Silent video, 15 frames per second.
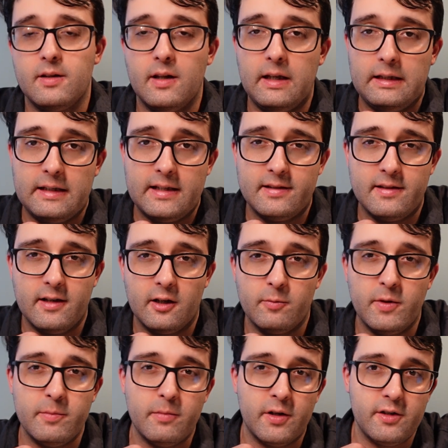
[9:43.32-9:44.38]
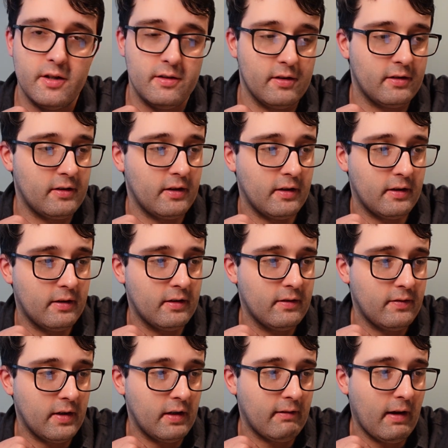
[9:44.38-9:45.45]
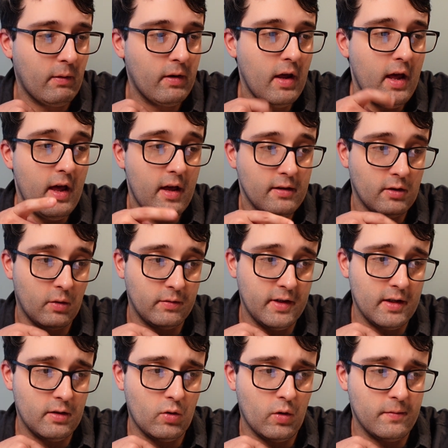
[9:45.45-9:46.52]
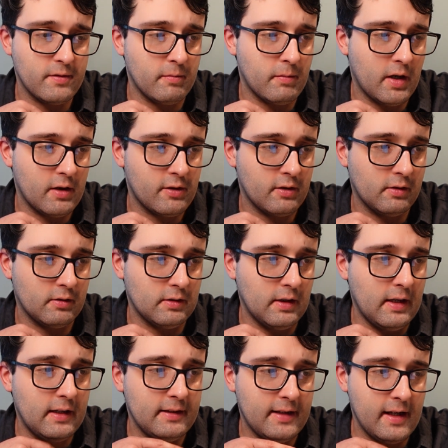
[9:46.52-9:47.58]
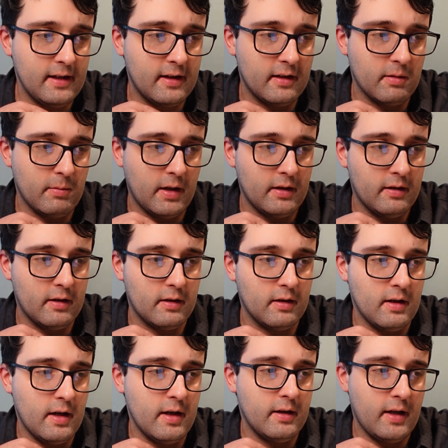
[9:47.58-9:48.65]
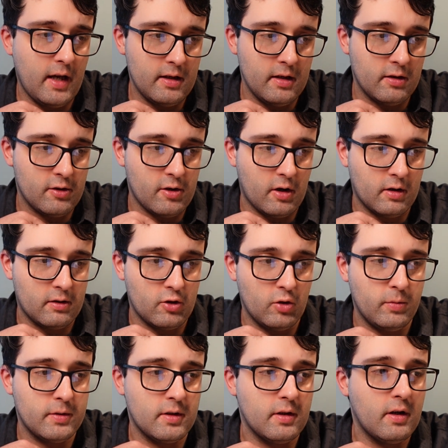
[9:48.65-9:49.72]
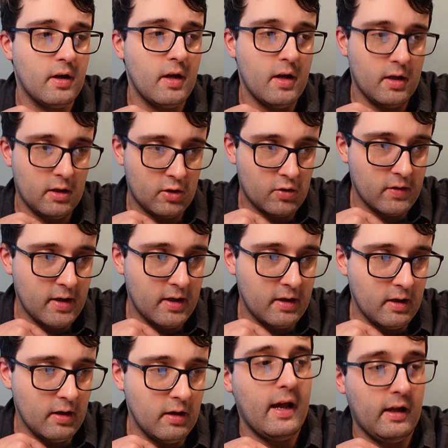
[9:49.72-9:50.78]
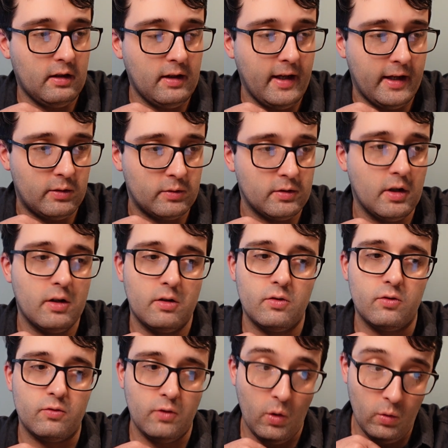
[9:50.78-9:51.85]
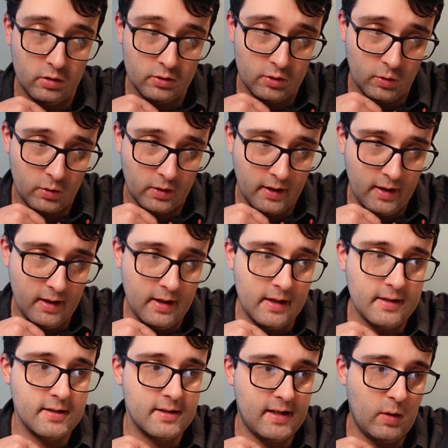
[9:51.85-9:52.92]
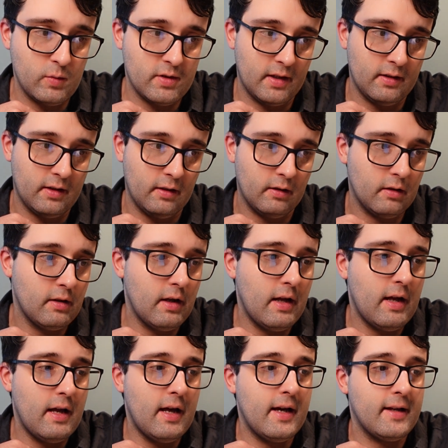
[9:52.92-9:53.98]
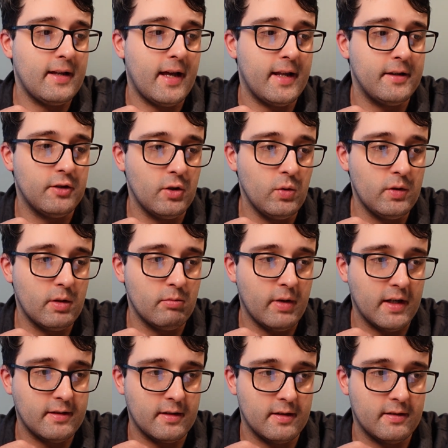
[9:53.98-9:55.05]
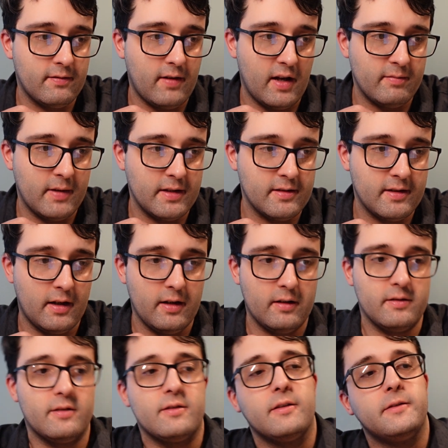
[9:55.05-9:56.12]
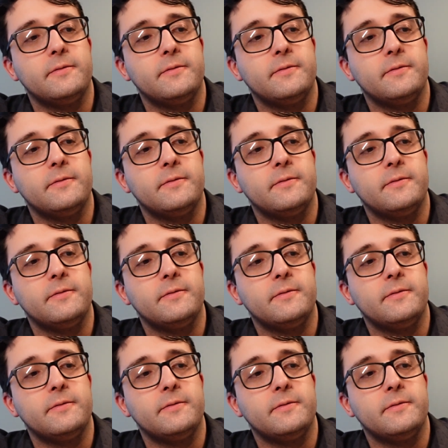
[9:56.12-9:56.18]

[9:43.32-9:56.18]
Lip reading: The list here will be much easier to figure out. So Death Corps and Marshal, Tanky Commander, Cadian Shock Troops, Krieg, Hellhound, Rogel Dorn, Scout Sentinel, and 2 Tempestus 5-man Scions.